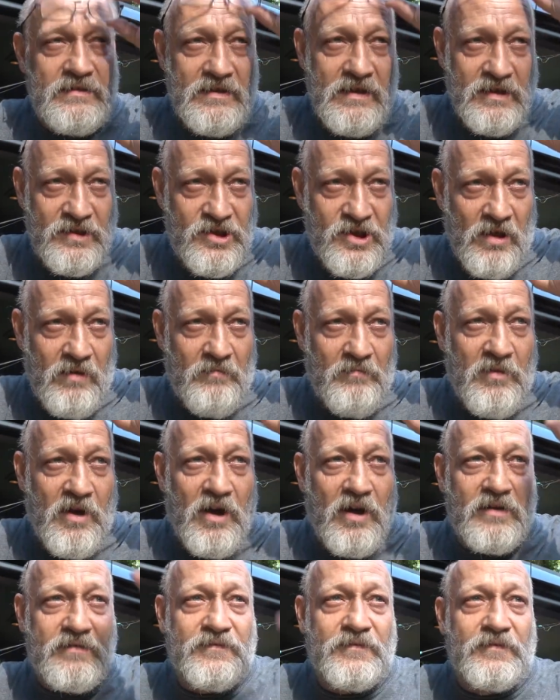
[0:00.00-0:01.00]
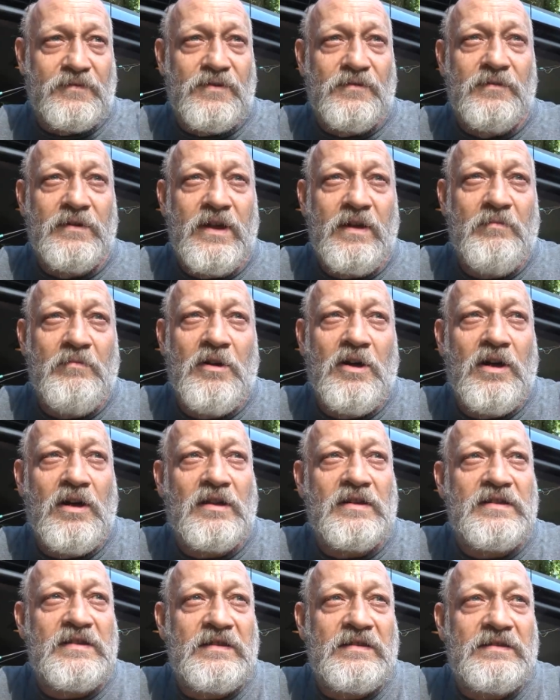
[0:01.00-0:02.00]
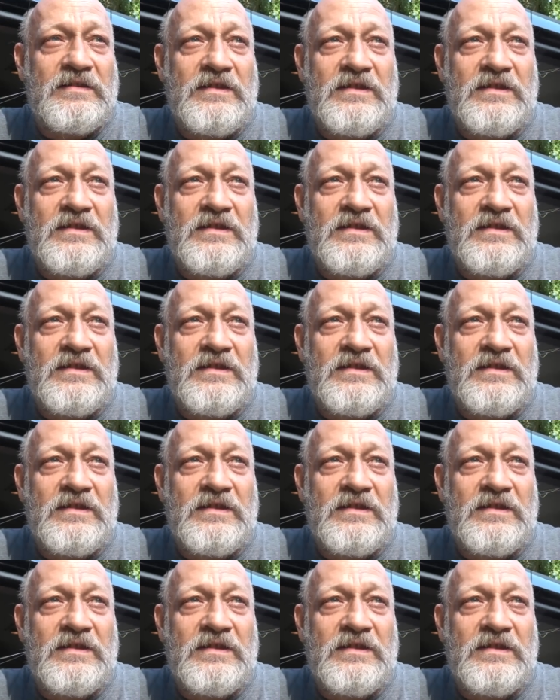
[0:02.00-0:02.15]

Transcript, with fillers: a jump box for 20 bucks.